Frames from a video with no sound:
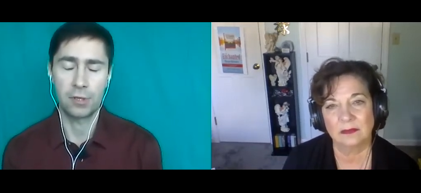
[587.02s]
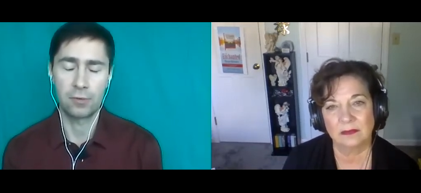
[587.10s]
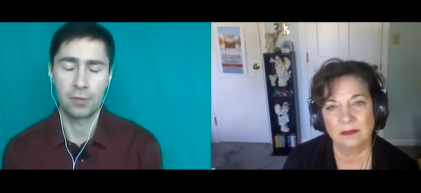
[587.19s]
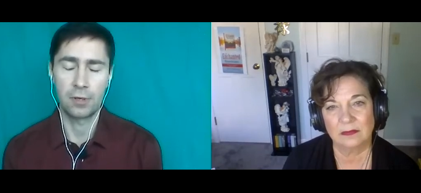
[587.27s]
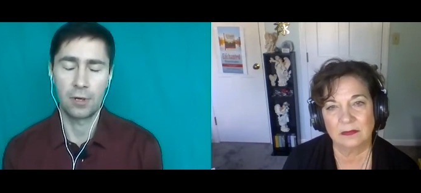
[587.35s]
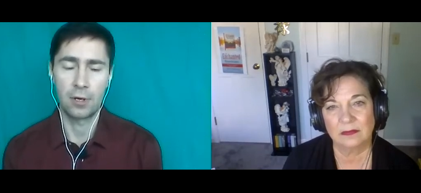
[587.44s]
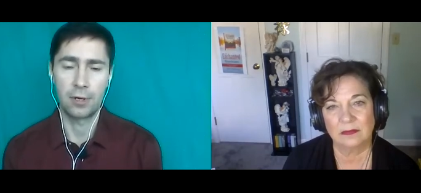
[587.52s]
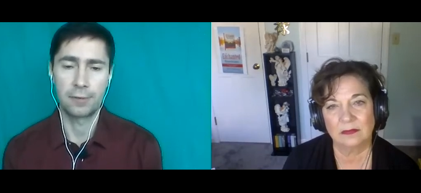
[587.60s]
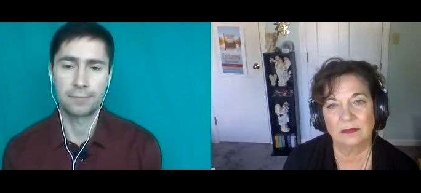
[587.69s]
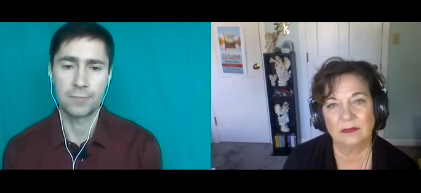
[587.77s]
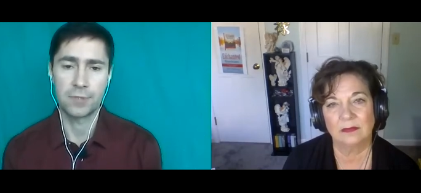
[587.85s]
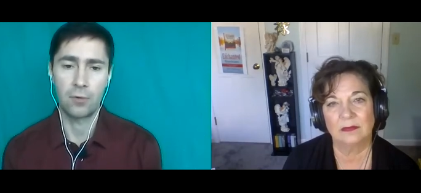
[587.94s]
Speaker 1: really hard.
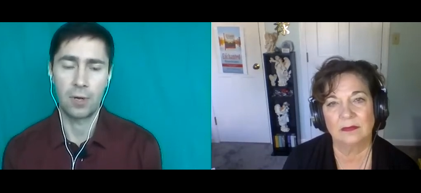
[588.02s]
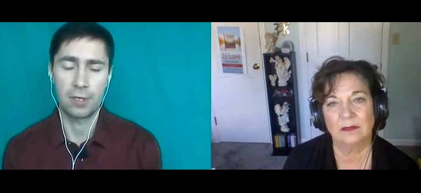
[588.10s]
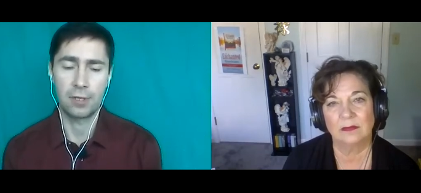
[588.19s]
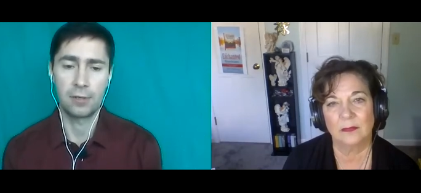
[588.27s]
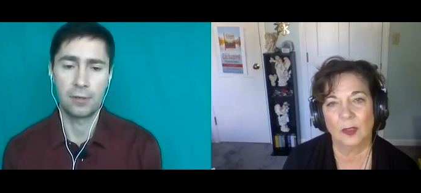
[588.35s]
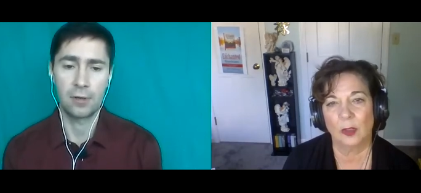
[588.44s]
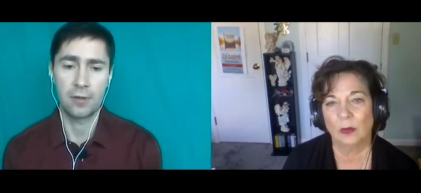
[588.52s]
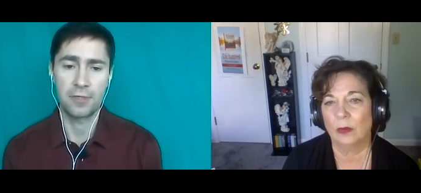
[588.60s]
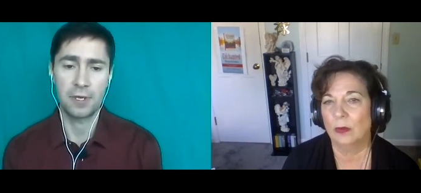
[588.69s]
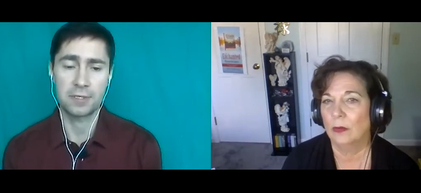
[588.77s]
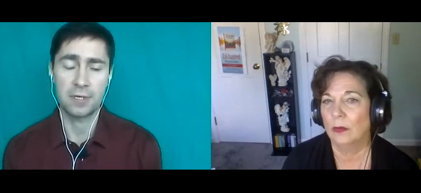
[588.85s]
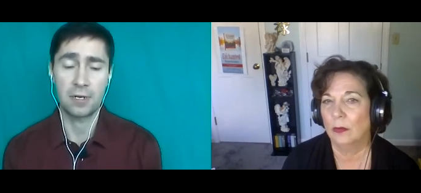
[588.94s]
So I did a lot of
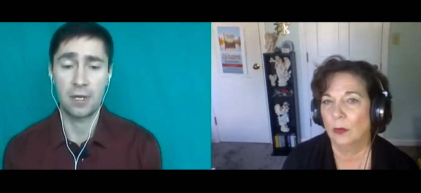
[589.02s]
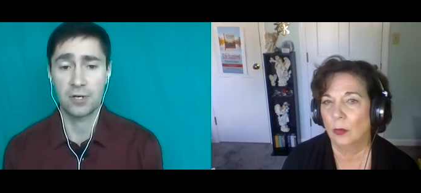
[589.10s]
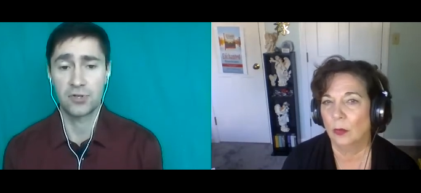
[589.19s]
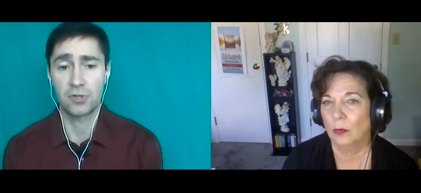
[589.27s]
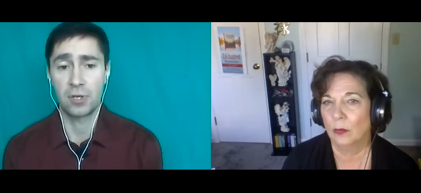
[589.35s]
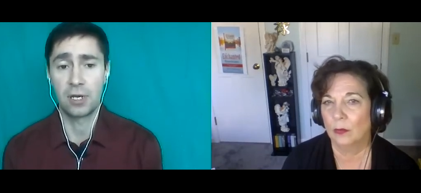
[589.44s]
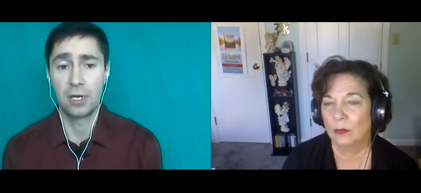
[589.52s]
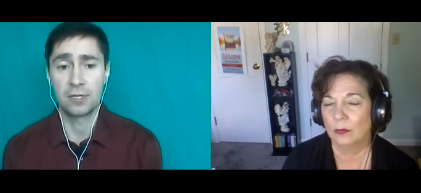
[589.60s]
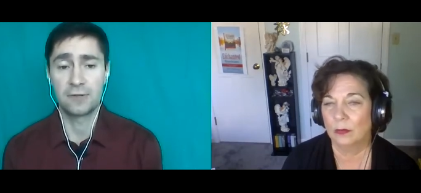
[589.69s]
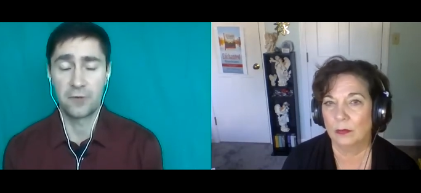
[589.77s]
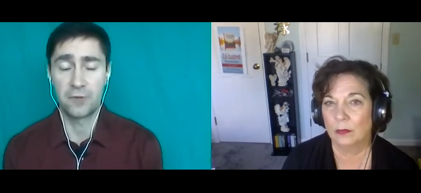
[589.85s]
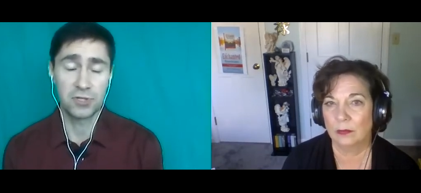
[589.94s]
things. And actually, the
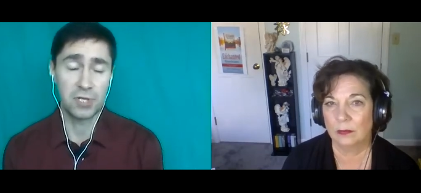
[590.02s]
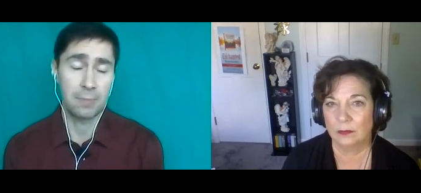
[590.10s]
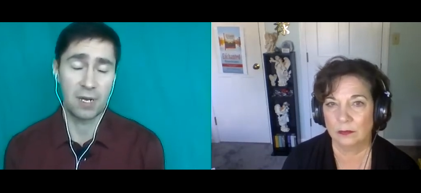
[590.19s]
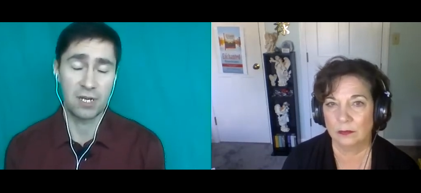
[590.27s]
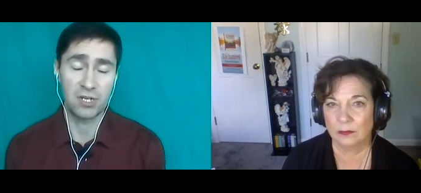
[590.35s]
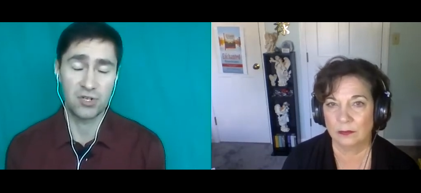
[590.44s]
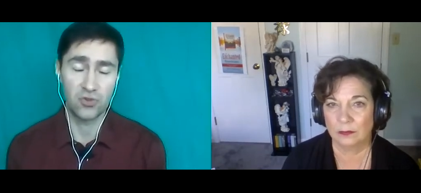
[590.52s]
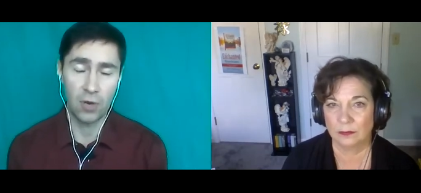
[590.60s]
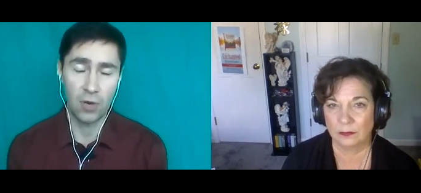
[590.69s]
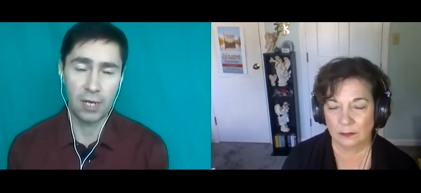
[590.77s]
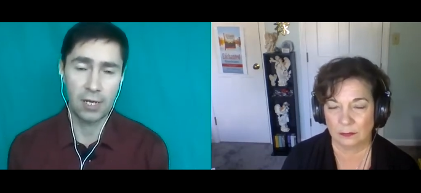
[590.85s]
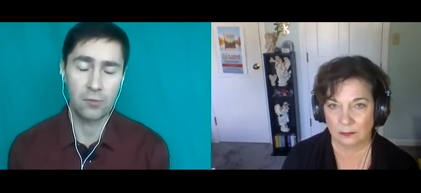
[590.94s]
first time I tried
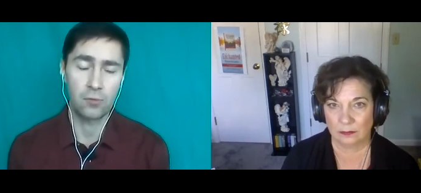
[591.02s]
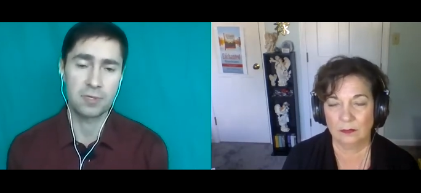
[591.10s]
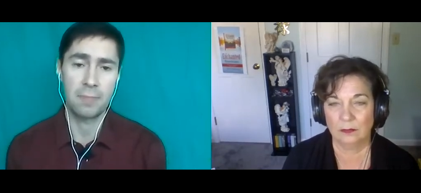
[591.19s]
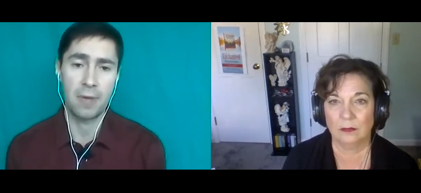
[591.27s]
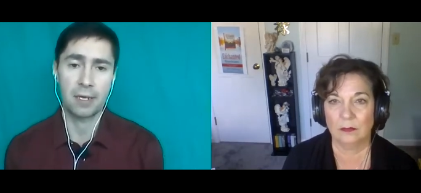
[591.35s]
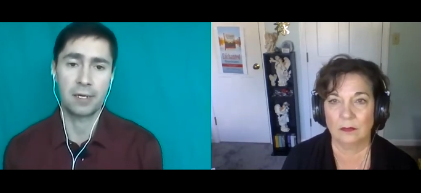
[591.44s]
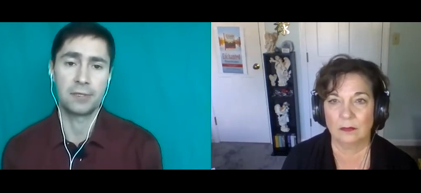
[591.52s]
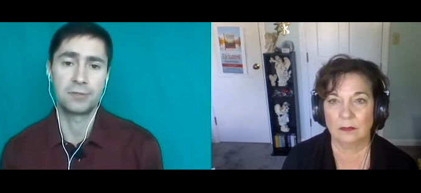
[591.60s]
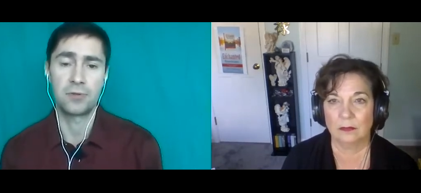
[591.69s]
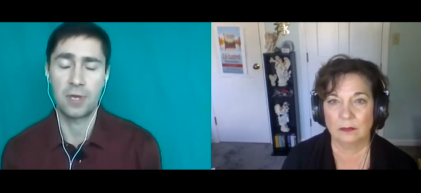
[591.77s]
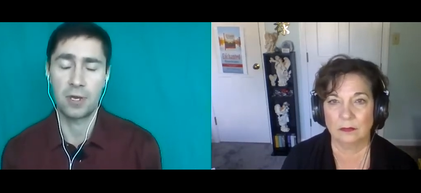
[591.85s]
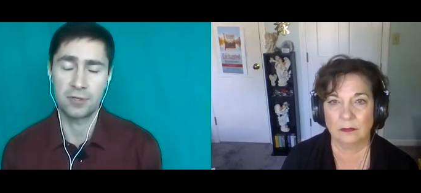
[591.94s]
it, was back in
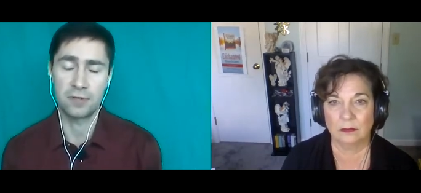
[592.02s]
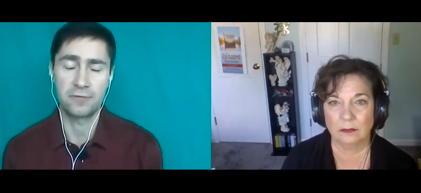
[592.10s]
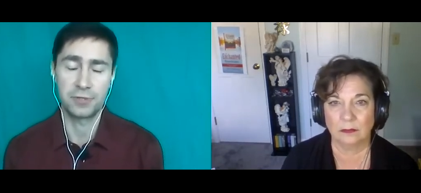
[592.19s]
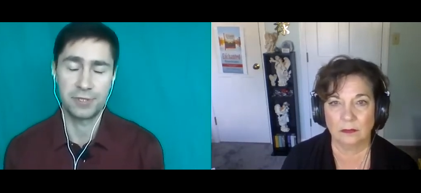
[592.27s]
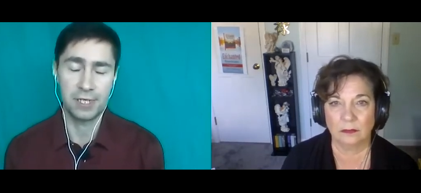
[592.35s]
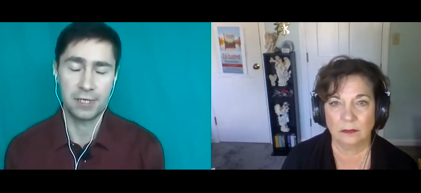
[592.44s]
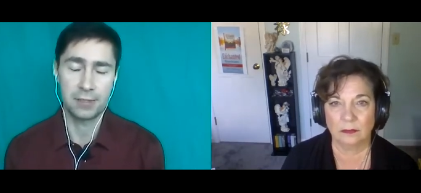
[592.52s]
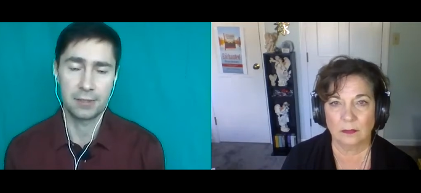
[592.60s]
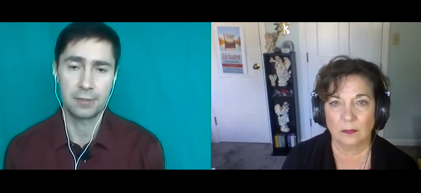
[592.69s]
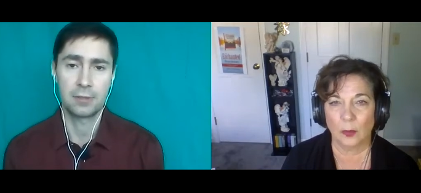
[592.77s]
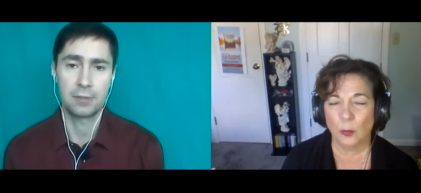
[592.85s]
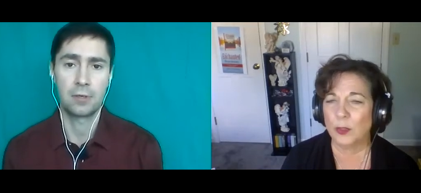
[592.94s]
2014.
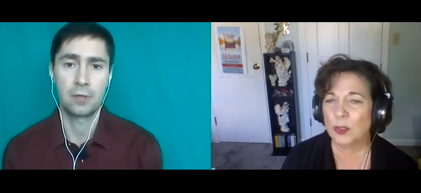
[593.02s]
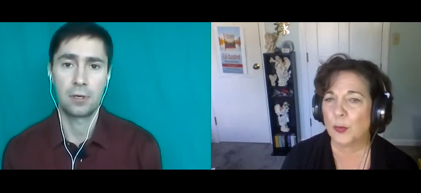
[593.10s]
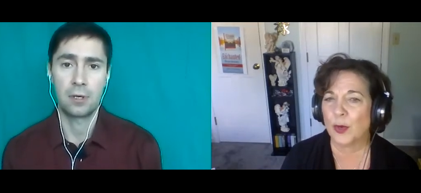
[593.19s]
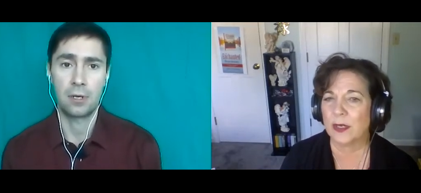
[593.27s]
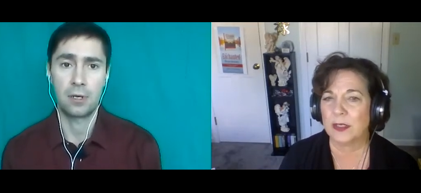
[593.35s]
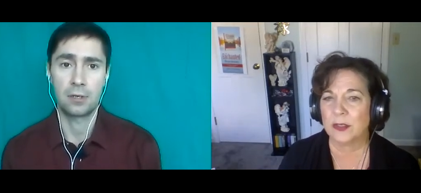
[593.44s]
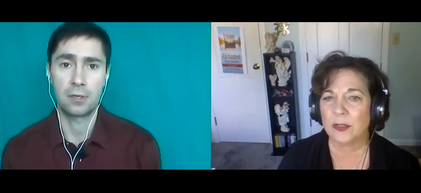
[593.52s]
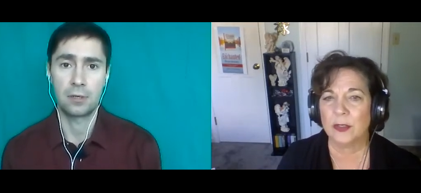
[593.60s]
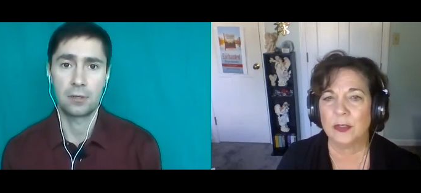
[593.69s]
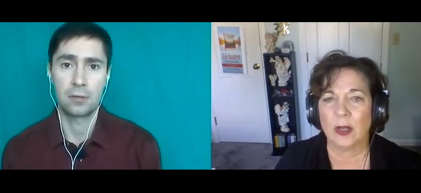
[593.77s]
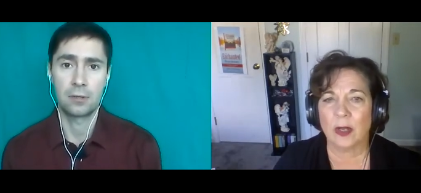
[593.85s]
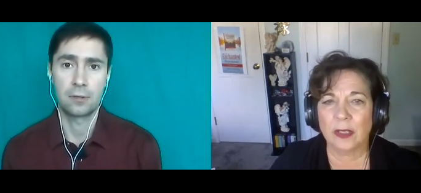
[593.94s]
Speaker 2: Which process are
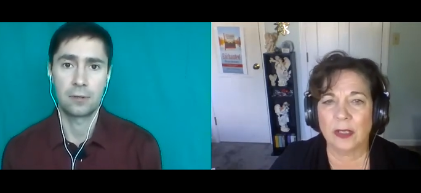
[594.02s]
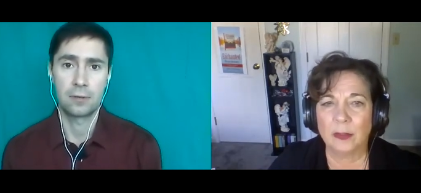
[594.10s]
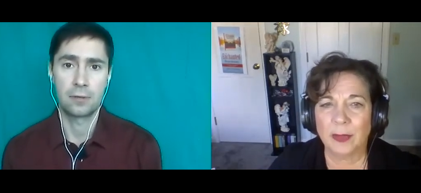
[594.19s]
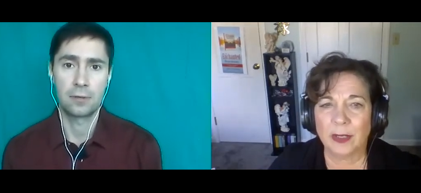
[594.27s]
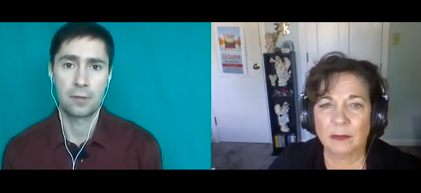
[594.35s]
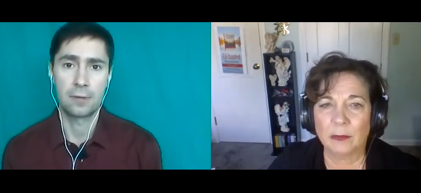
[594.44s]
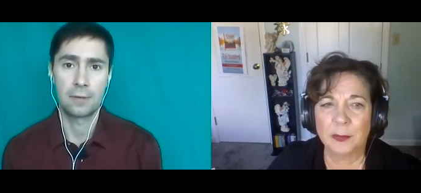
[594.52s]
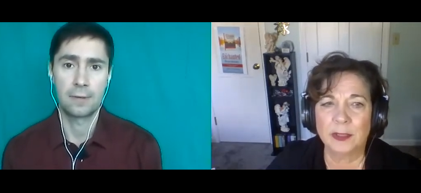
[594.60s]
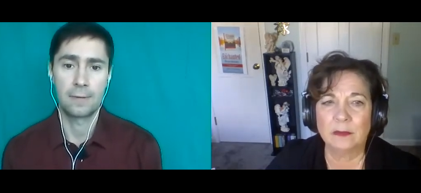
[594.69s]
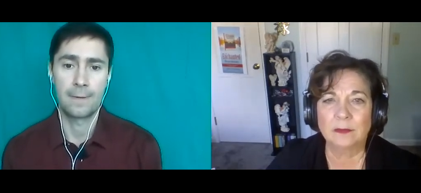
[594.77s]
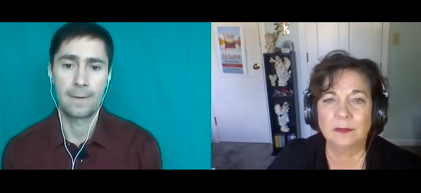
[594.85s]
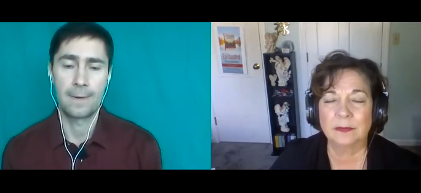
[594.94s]
you talking about, Roman?